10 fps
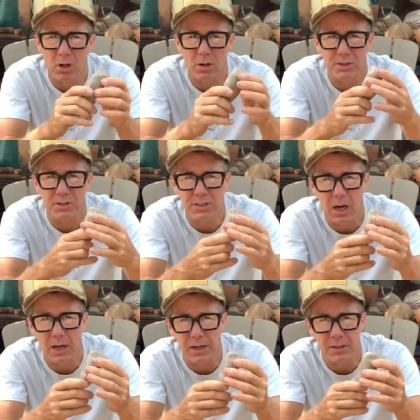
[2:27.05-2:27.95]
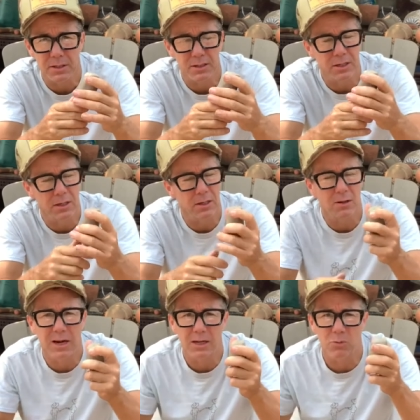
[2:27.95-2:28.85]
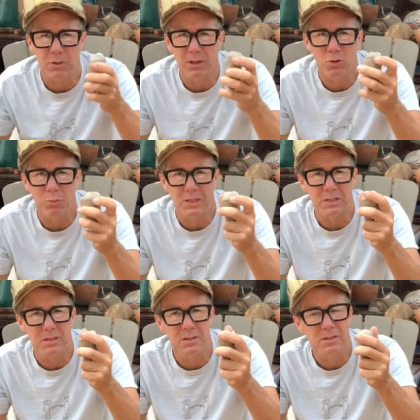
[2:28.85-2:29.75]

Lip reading: are designed to interact with humans.